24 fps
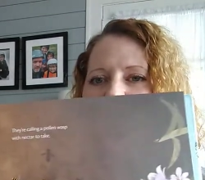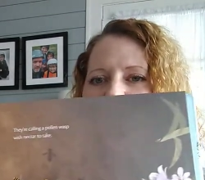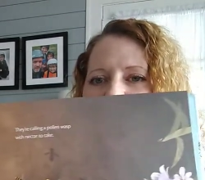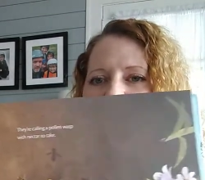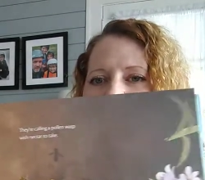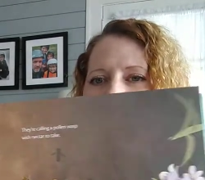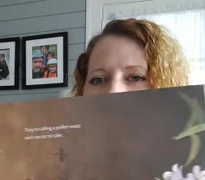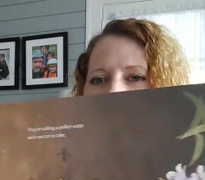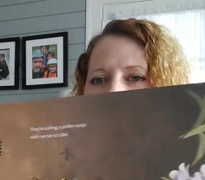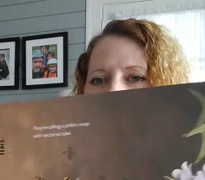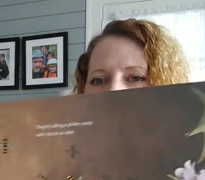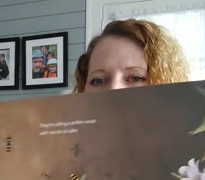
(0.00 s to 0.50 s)

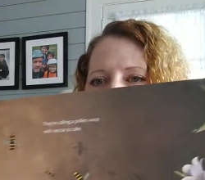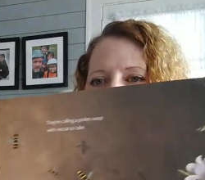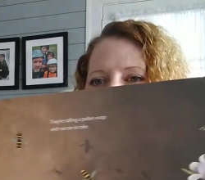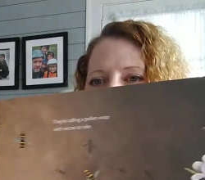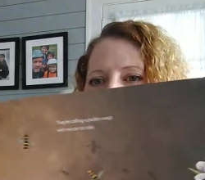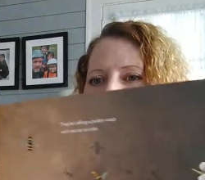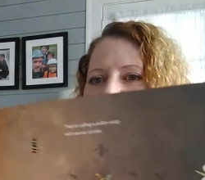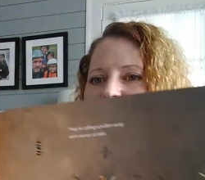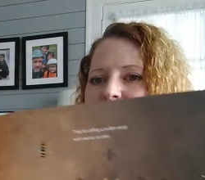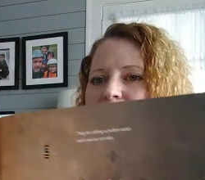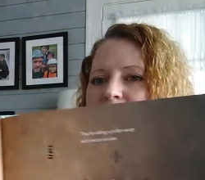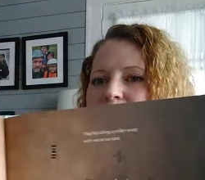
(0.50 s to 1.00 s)

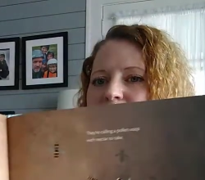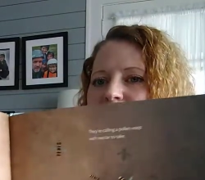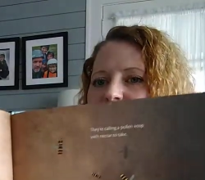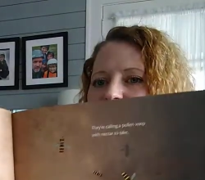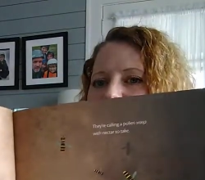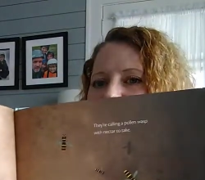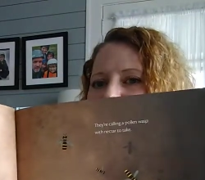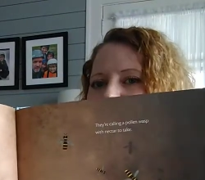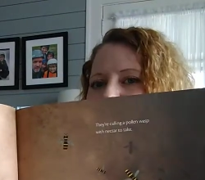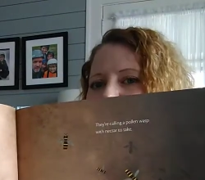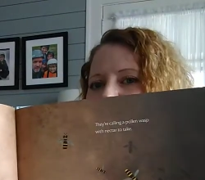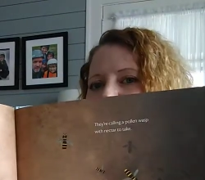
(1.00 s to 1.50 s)

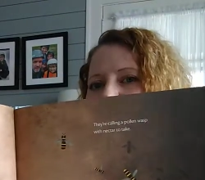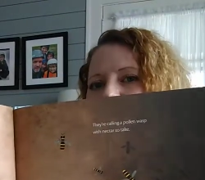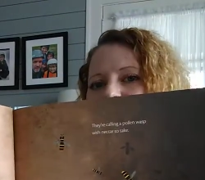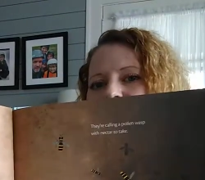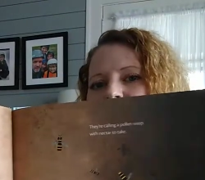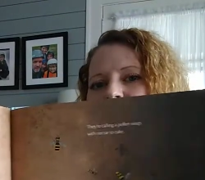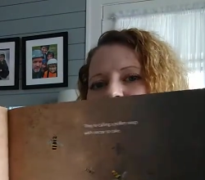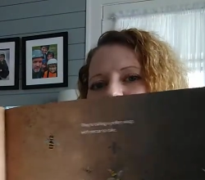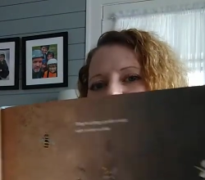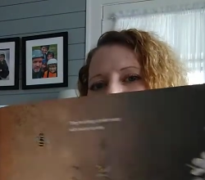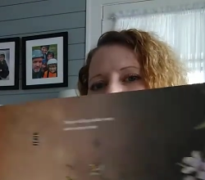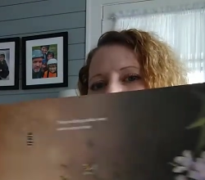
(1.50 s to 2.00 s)

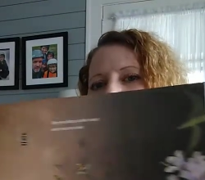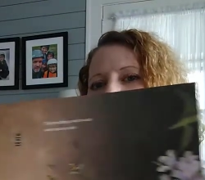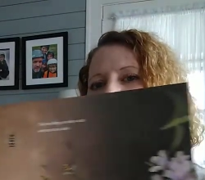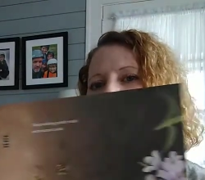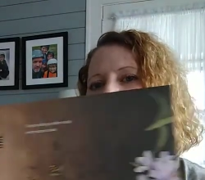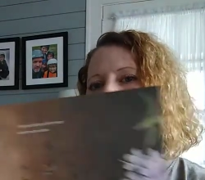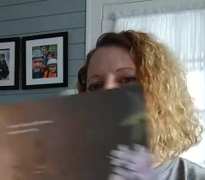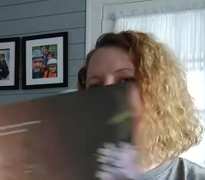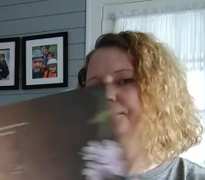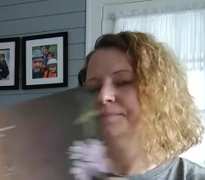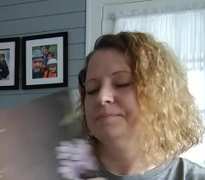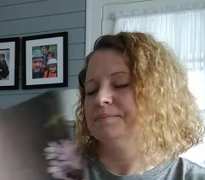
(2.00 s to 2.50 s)

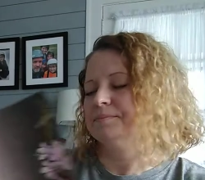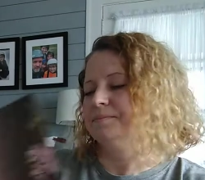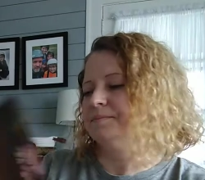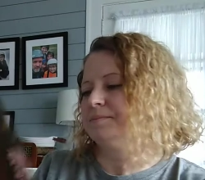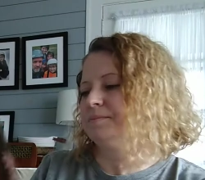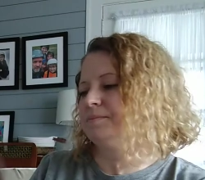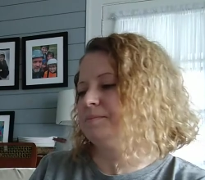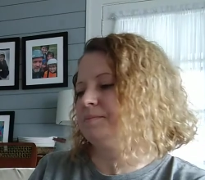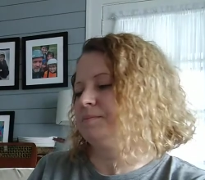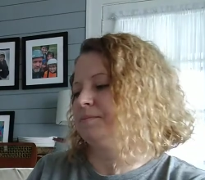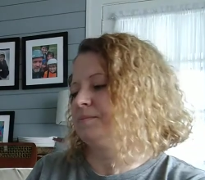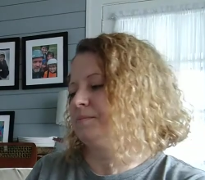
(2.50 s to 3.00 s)

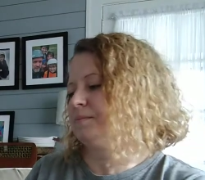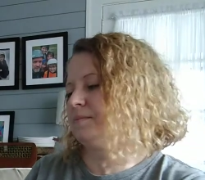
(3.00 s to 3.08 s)
[no speech]